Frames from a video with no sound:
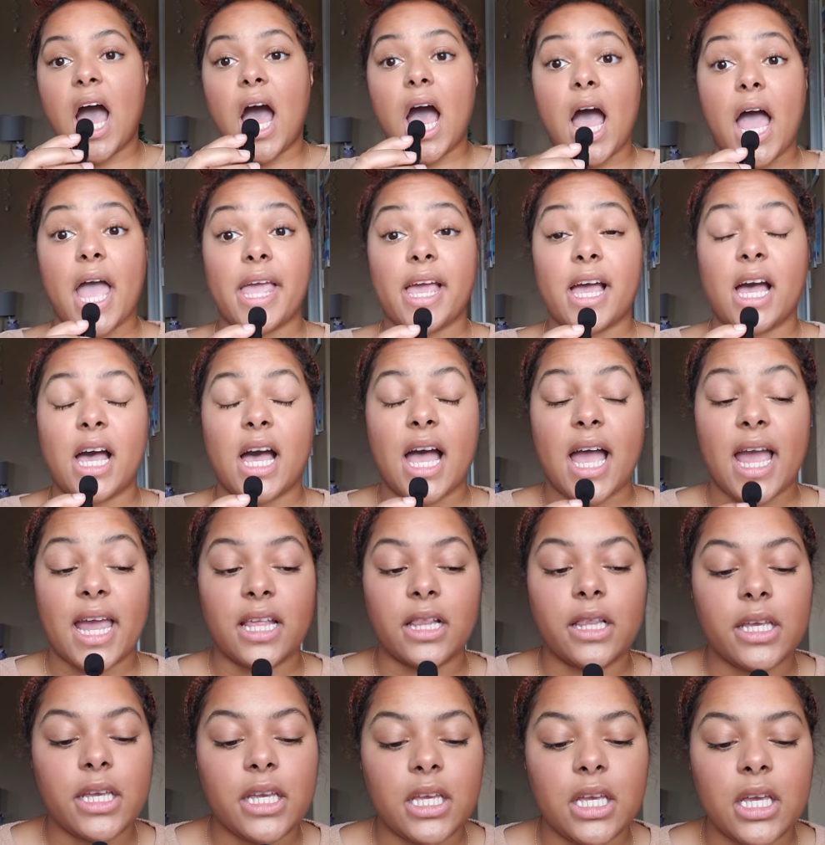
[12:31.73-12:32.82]
I
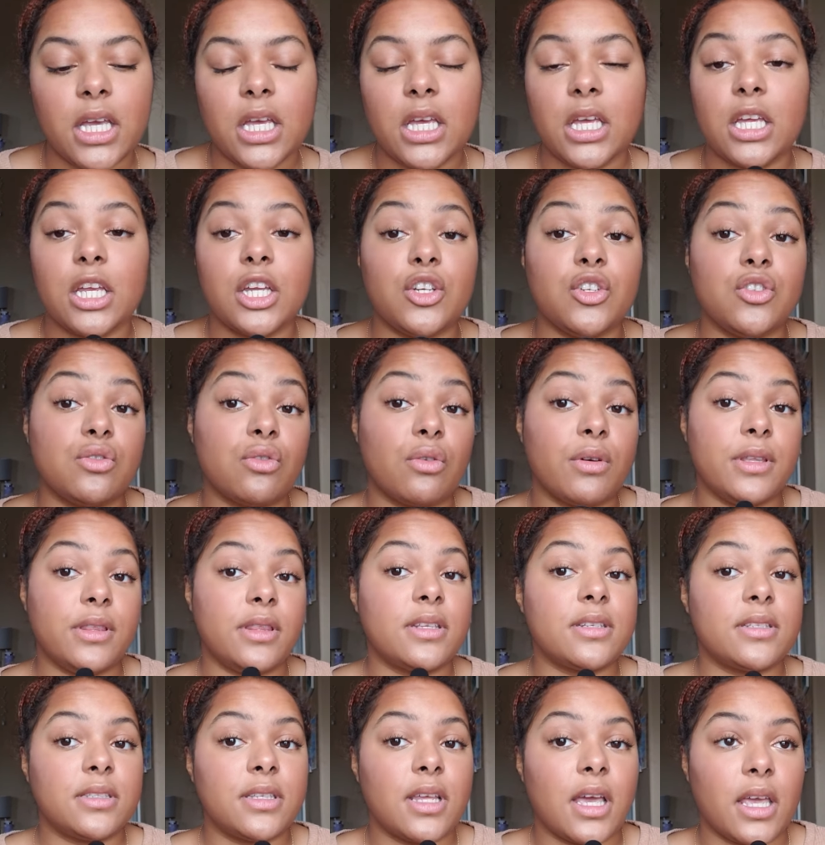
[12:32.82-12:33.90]
highly enjoyed
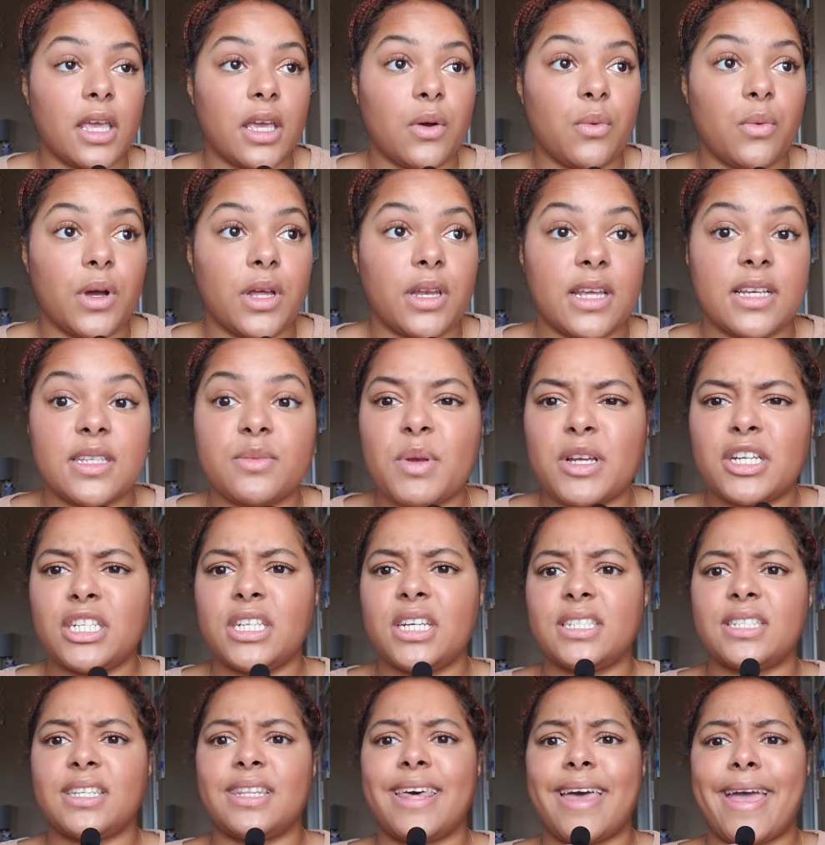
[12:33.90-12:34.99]
the second one, especially
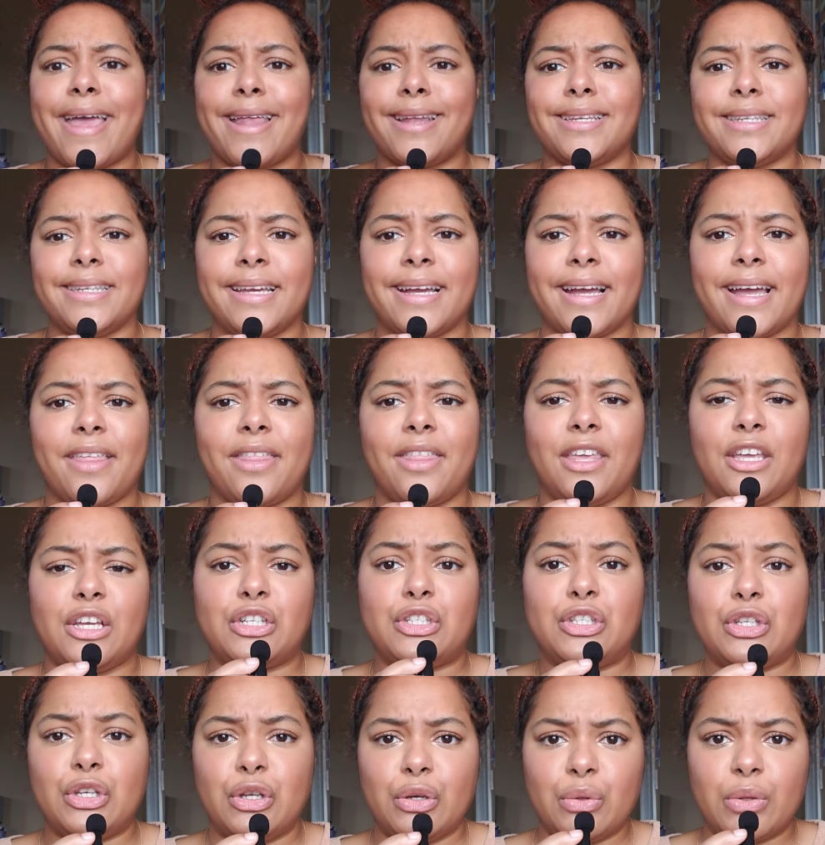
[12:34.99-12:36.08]
because of the ending, I think,
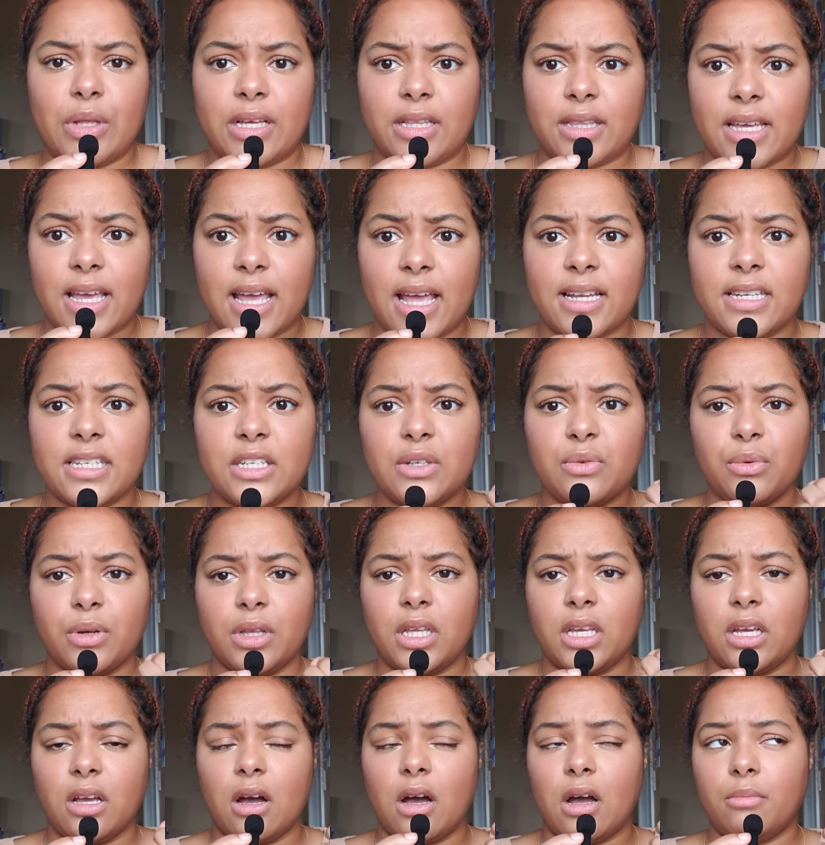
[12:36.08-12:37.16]
too. Like, the ending
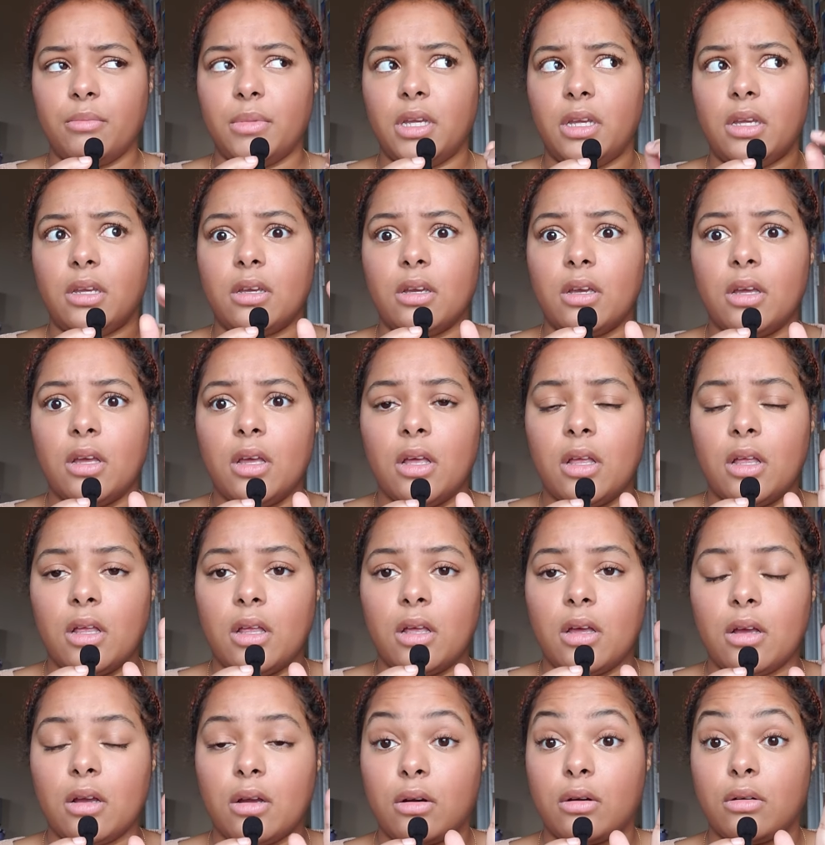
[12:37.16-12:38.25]
really got me
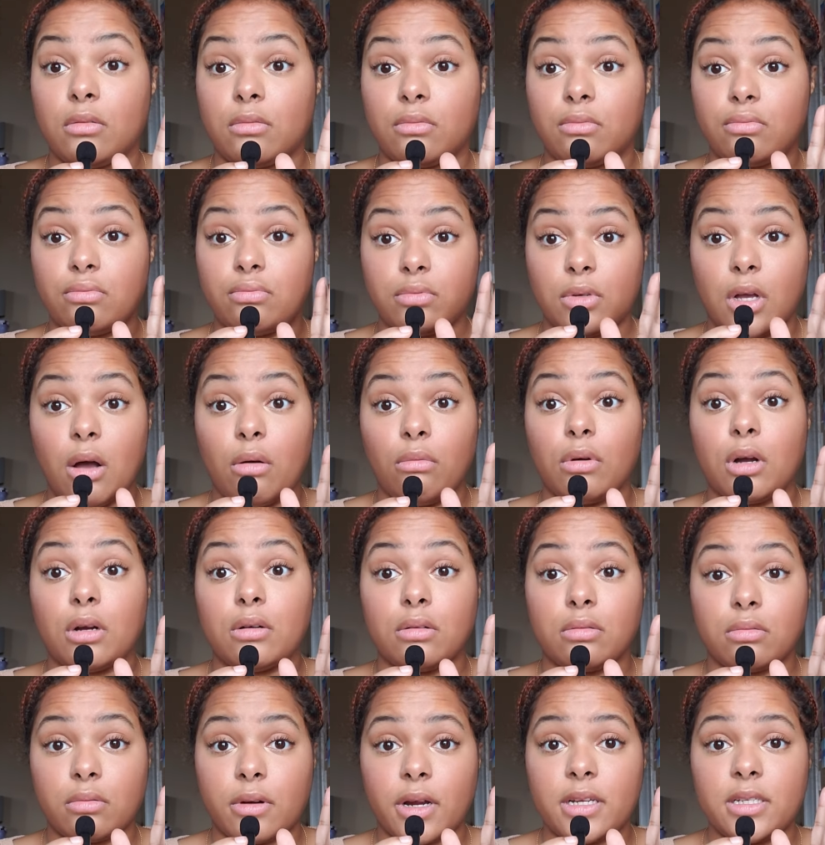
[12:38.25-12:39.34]
going
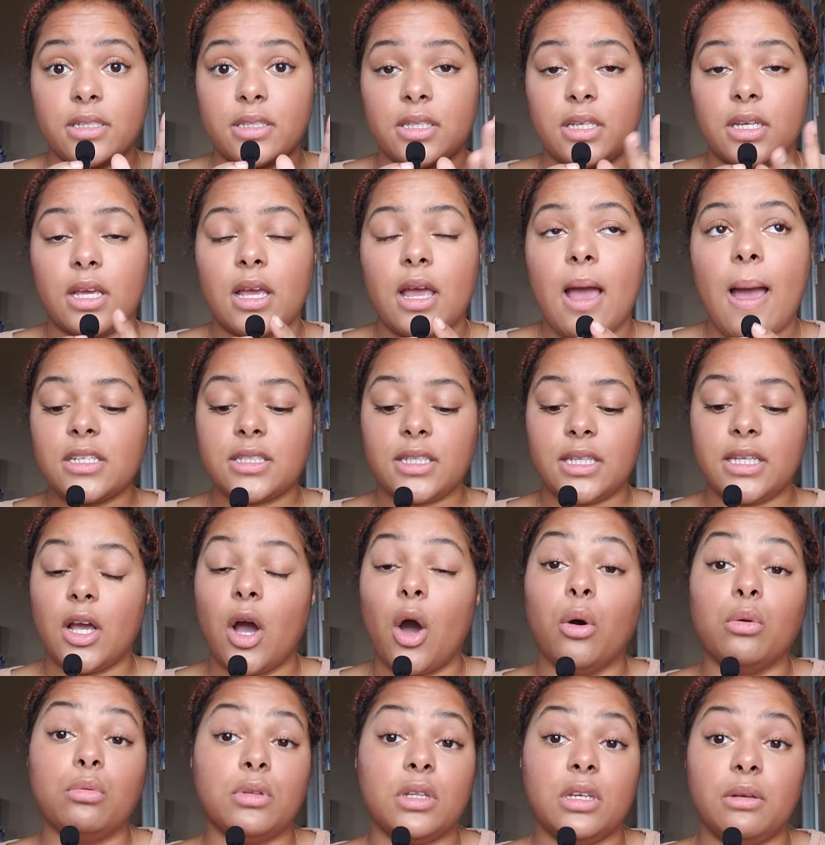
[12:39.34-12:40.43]
crazy. That is the
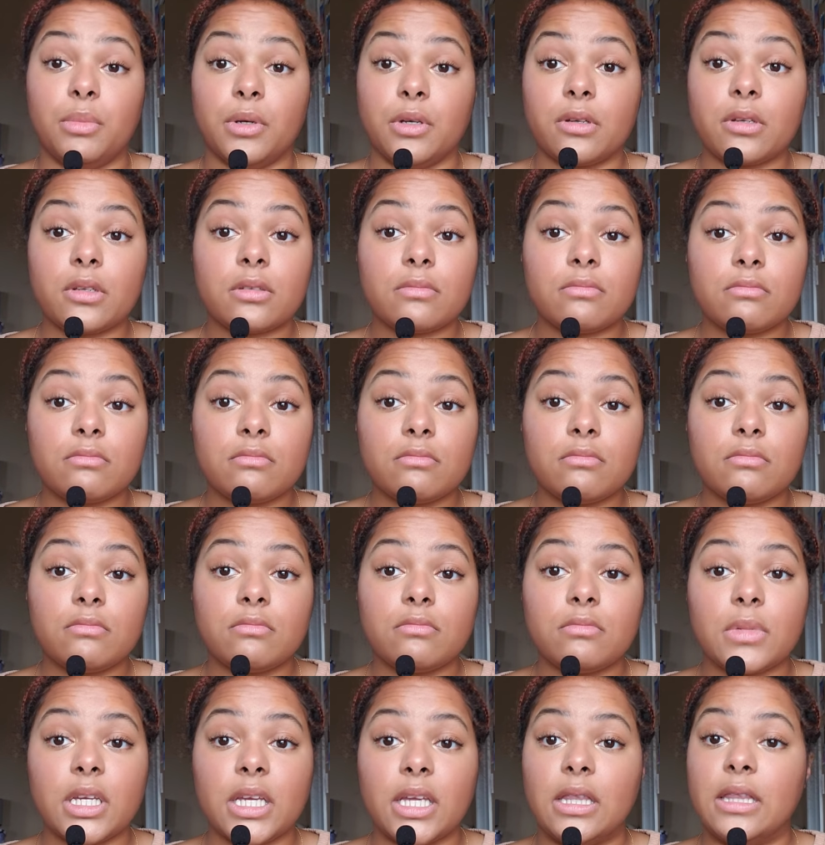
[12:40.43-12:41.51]
only book
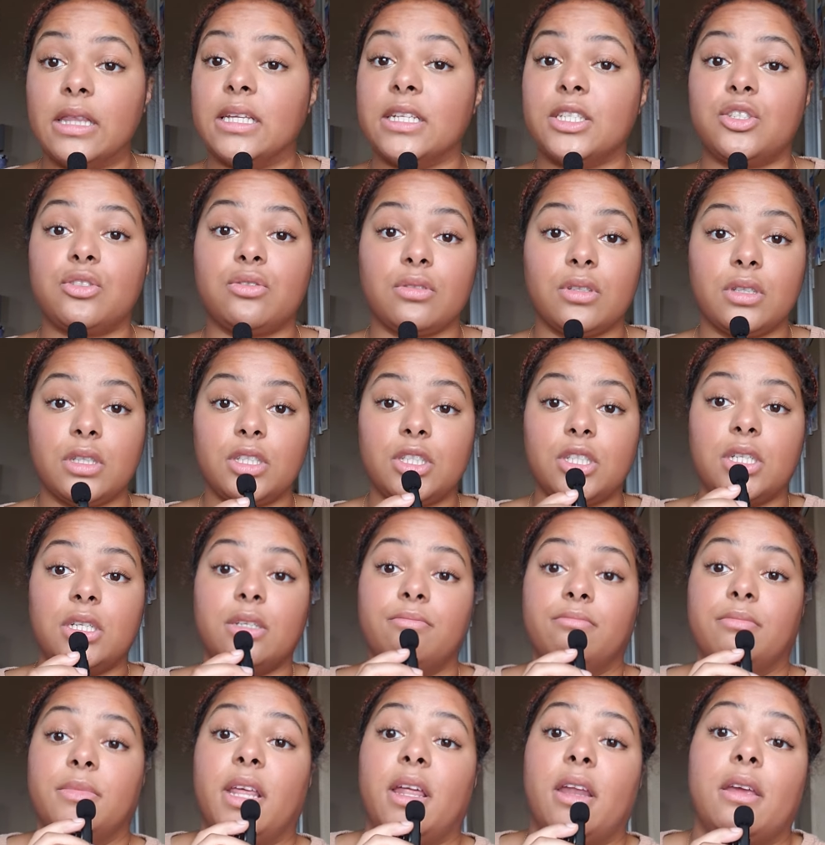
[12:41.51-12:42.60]
in this trilogy
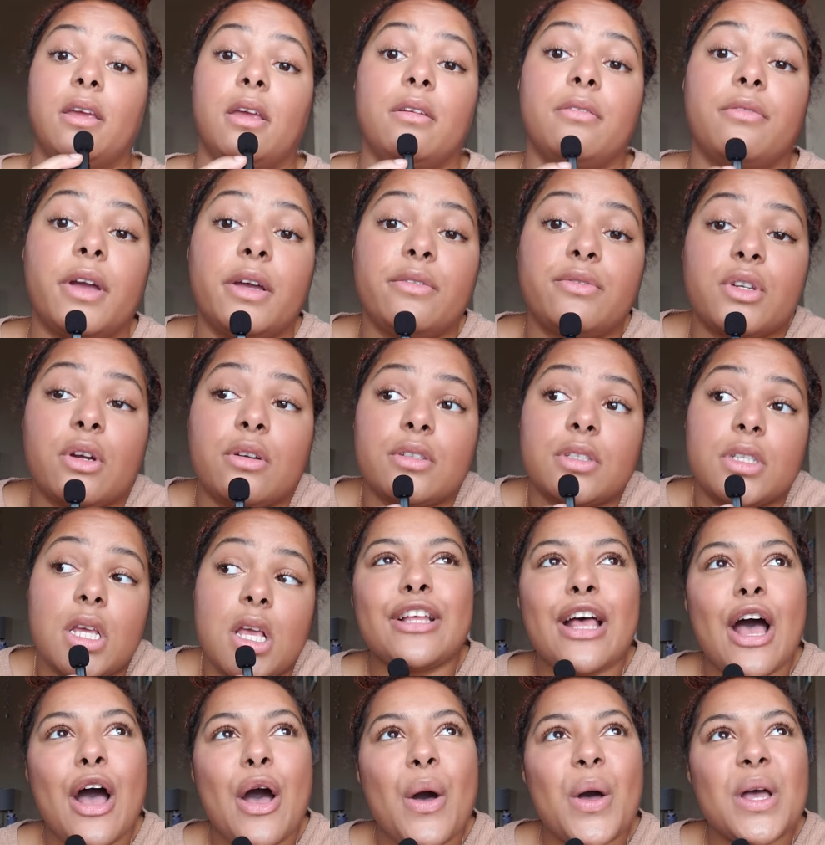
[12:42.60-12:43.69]
that I gave 5 stars.
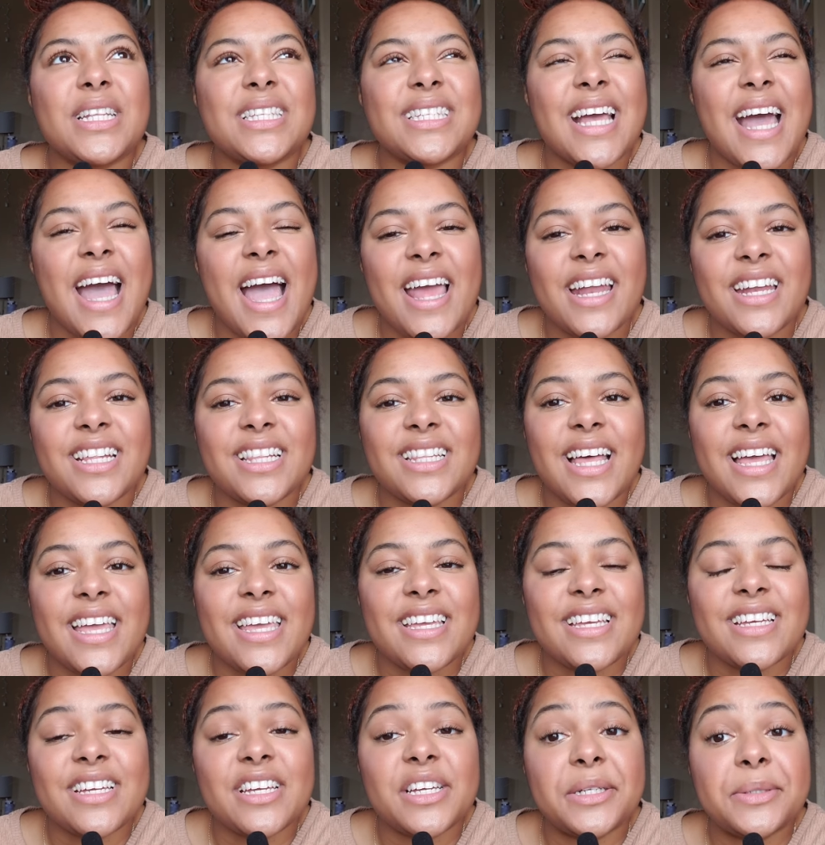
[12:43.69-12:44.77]
So it's kind of
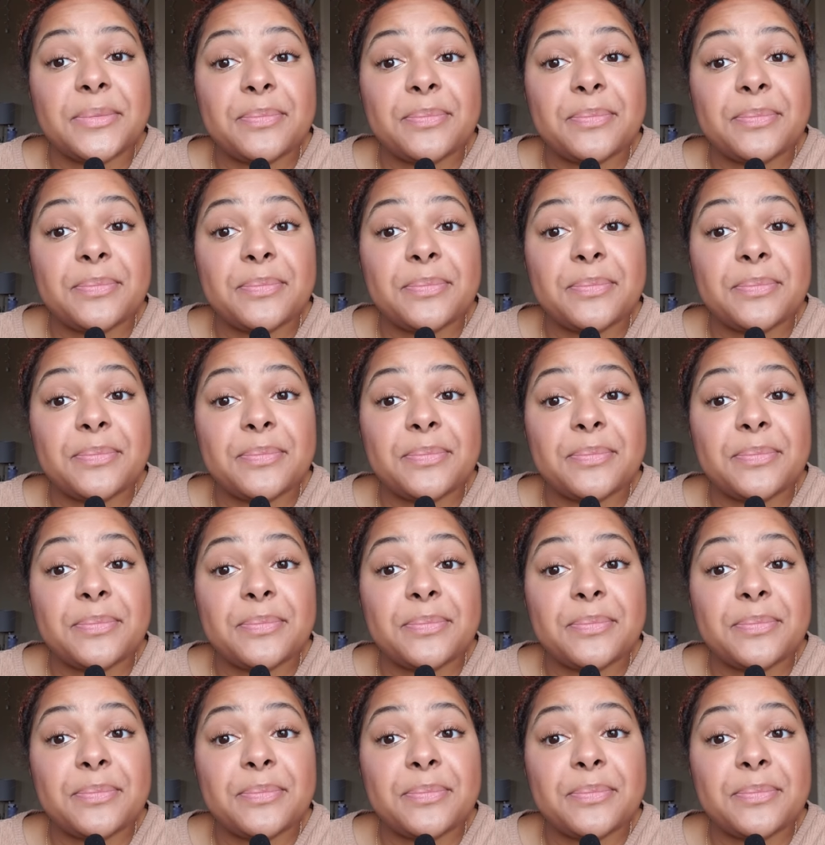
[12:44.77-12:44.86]
like,